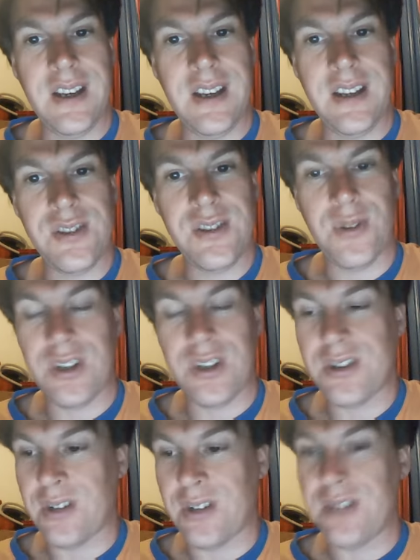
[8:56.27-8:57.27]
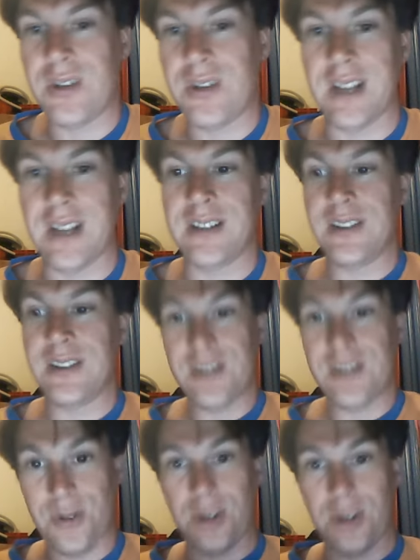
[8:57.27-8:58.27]
storage, so that you can
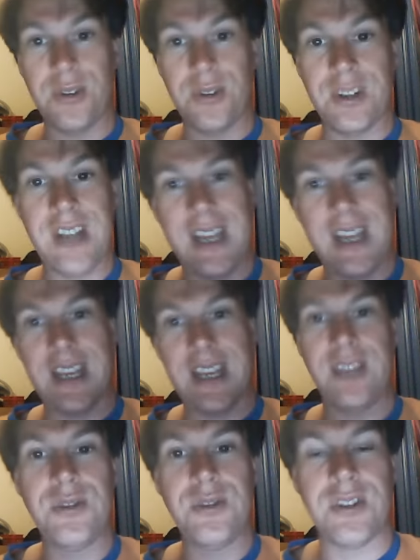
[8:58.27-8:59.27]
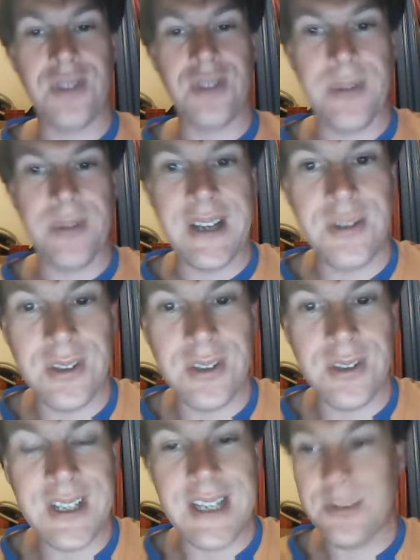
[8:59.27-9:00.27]
store it during the day and use the turbine
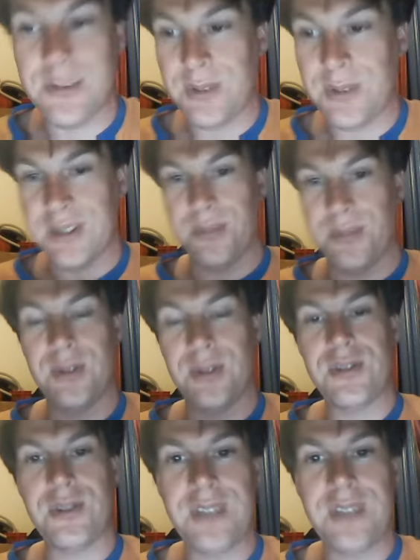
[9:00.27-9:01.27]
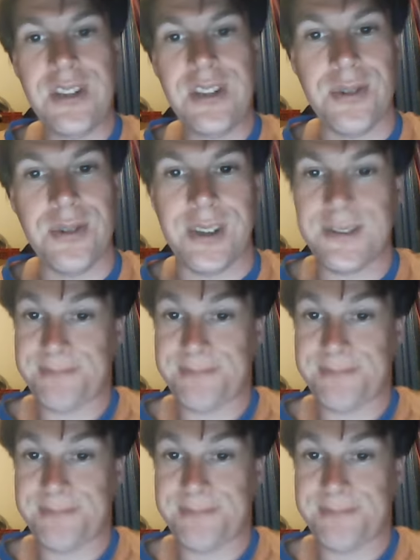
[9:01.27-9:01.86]
during the night with the molten salt heat storage.